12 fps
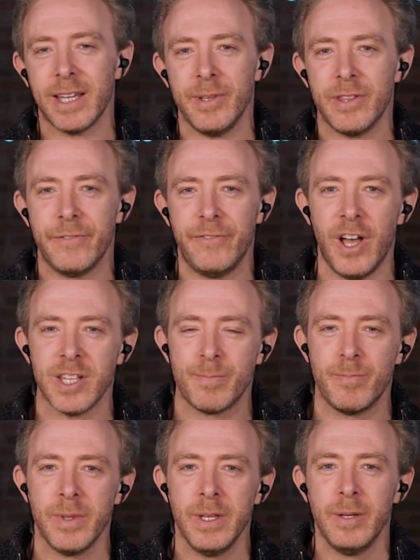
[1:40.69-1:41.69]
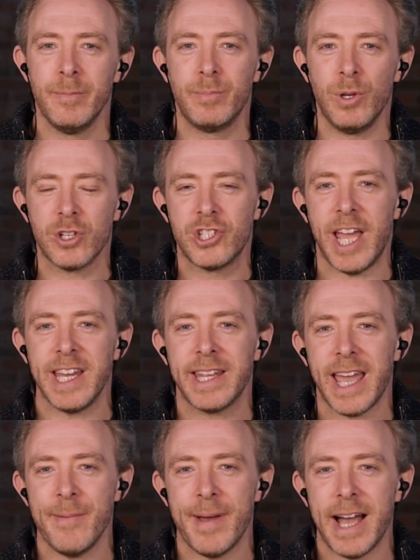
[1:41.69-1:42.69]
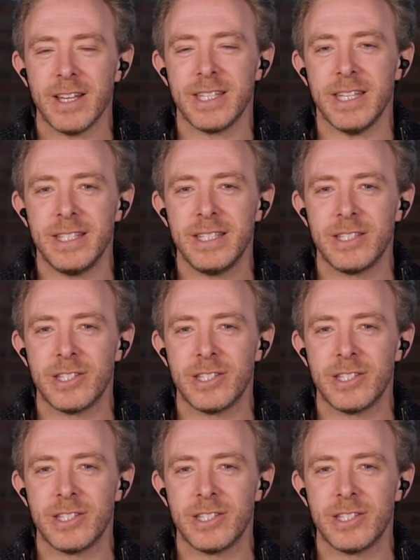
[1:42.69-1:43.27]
I mean, the first blockchain came out in